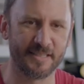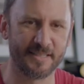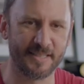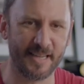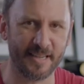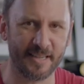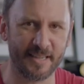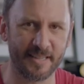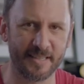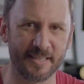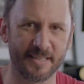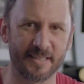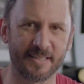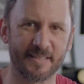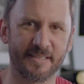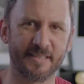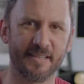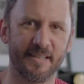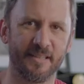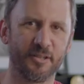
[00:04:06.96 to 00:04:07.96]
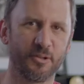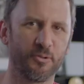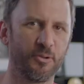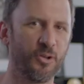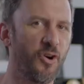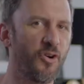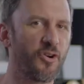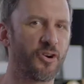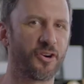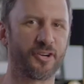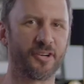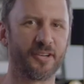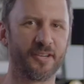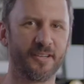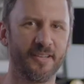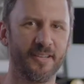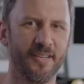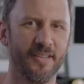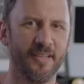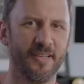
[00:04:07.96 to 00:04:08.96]
taking a little longer,
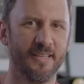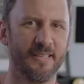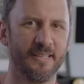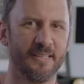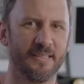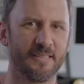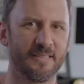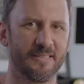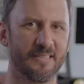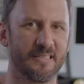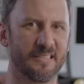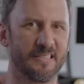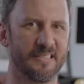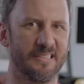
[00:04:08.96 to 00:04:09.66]
they're